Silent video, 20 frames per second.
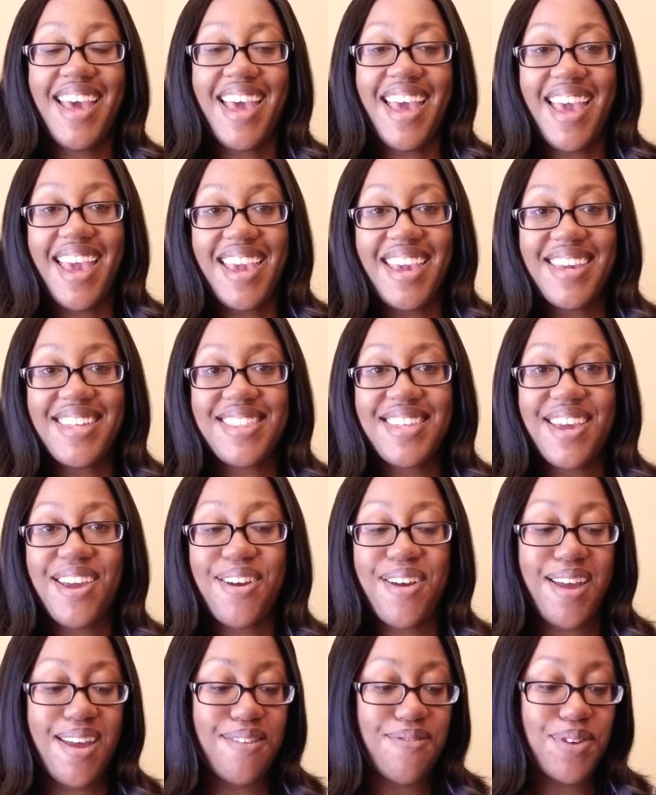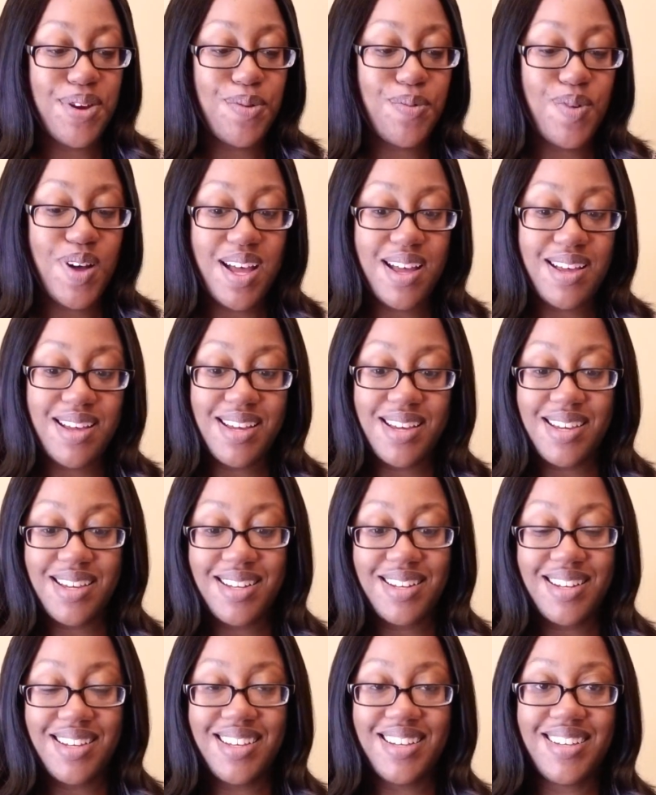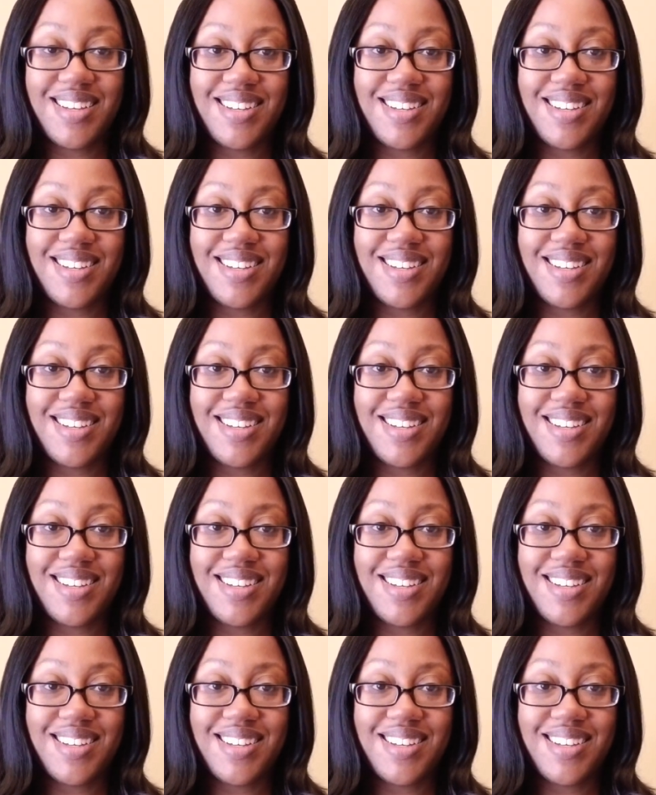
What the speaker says: Hey there, everyone.